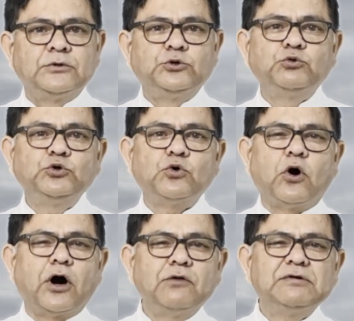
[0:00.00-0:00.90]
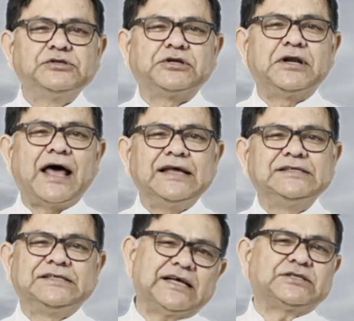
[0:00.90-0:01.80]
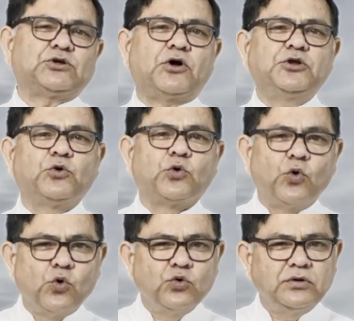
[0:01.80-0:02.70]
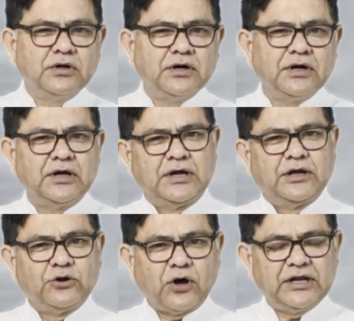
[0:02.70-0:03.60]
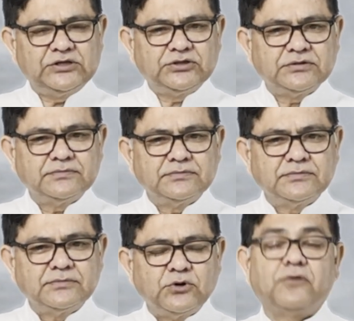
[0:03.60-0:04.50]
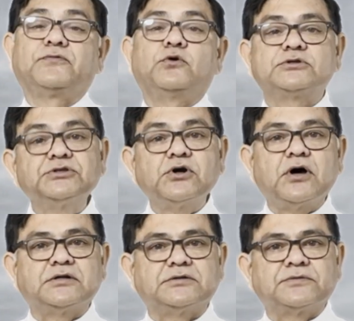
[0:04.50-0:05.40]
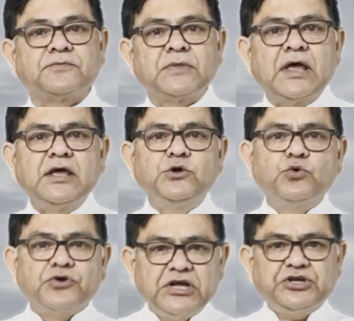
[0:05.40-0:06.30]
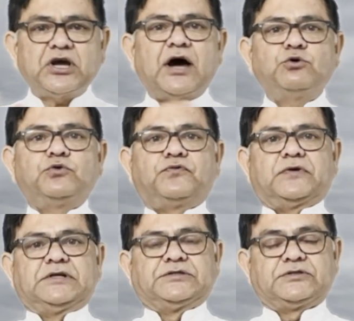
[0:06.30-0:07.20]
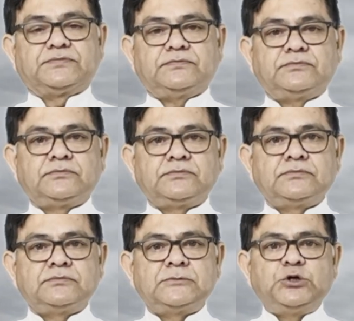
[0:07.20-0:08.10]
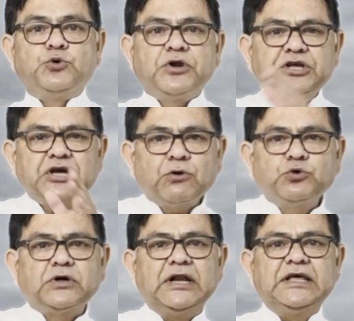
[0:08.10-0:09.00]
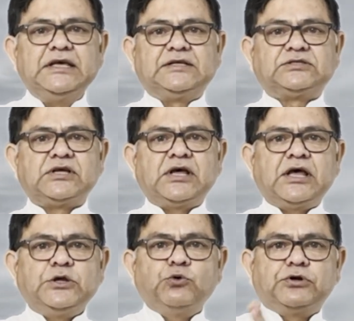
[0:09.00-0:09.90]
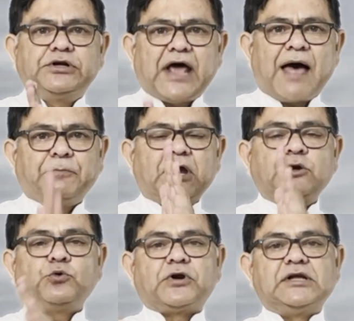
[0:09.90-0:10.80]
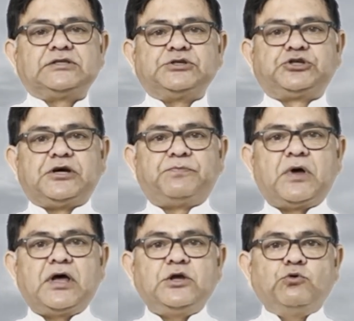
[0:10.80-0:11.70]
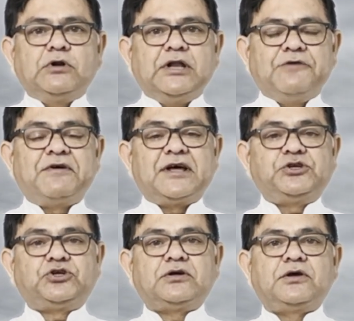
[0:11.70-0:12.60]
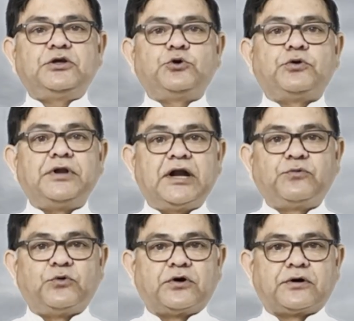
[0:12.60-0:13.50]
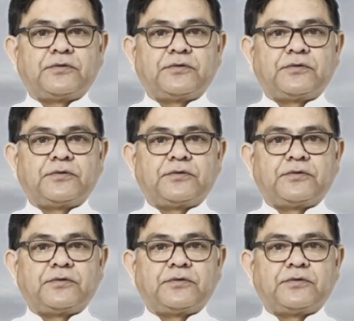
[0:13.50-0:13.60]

do you always rely just on your own knowledge? Of course not. You reach out to friends, you reach out to colleagues, you tap into relationship, you leverage your network.